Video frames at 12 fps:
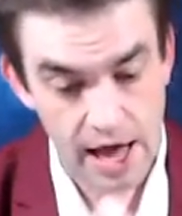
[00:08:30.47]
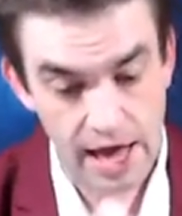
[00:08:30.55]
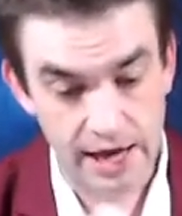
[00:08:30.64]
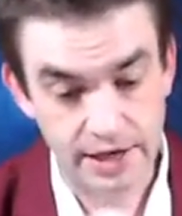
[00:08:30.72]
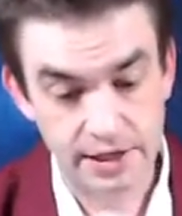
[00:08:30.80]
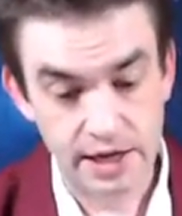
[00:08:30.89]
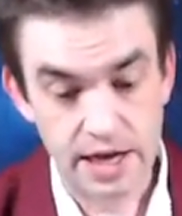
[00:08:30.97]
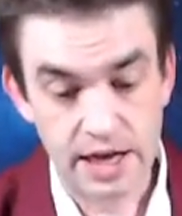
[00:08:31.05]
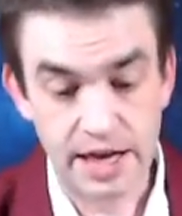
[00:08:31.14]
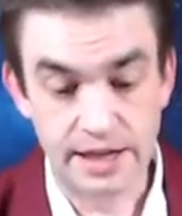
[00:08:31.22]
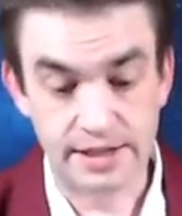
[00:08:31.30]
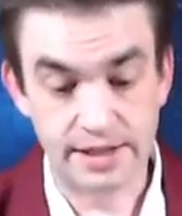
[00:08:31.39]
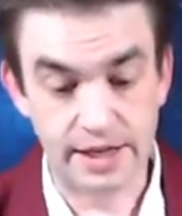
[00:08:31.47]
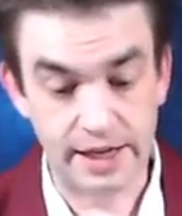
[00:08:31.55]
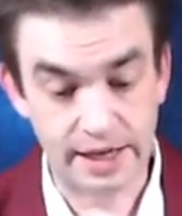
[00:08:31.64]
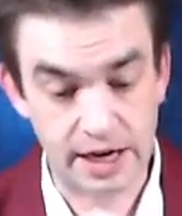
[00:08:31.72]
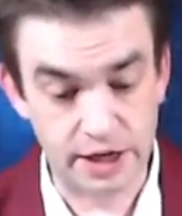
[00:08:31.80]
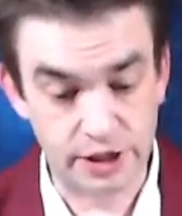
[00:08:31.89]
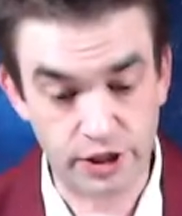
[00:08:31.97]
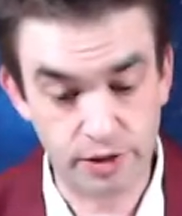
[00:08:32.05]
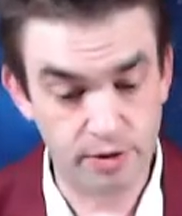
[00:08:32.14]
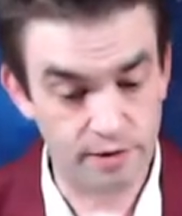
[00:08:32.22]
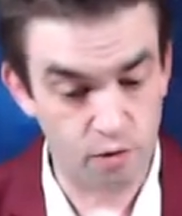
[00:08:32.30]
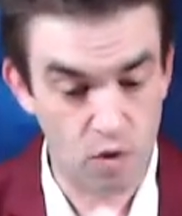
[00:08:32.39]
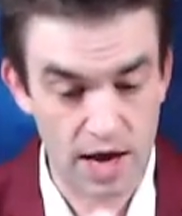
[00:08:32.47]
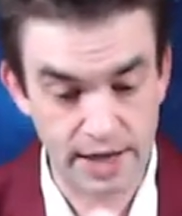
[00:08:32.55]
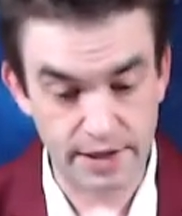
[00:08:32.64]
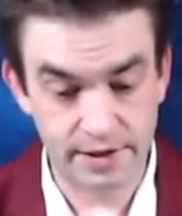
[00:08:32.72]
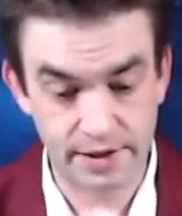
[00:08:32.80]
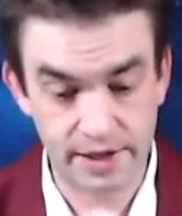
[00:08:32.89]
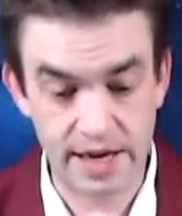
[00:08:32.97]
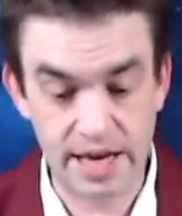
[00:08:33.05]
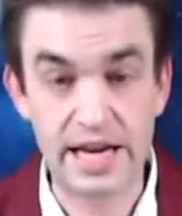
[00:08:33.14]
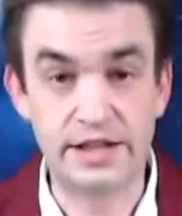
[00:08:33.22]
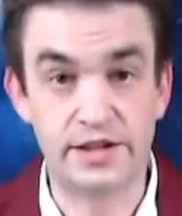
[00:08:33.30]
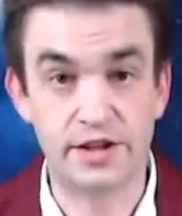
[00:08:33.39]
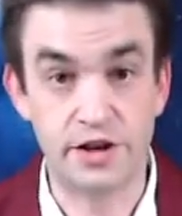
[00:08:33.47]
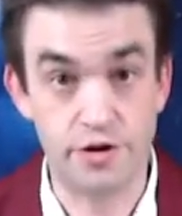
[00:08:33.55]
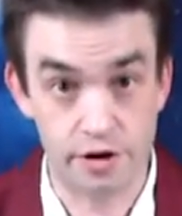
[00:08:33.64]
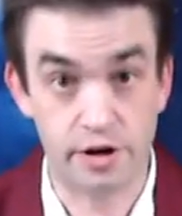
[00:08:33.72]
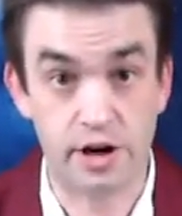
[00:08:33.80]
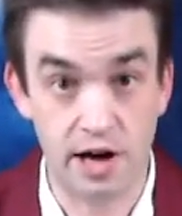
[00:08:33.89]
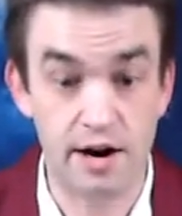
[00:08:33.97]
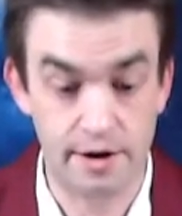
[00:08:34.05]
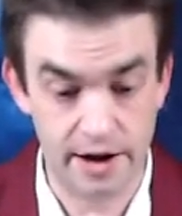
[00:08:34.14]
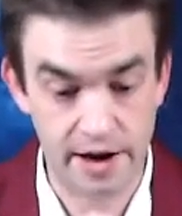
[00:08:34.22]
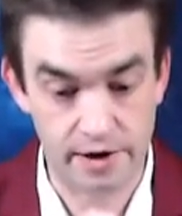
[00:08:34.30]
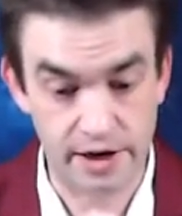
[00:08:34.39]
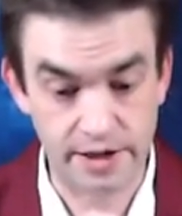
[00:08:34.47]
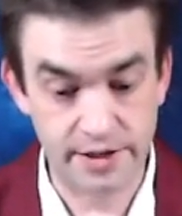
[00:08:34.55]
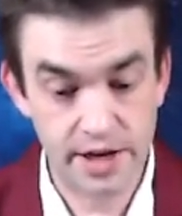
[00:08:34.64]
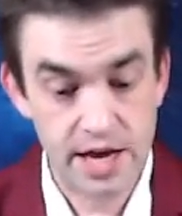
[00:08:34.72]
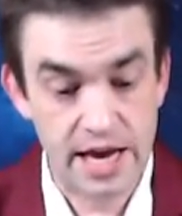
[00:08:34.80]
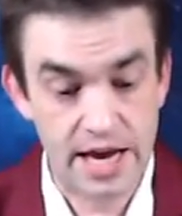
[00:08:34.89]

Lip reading: And it's like a Two of Wands is your card, Aries.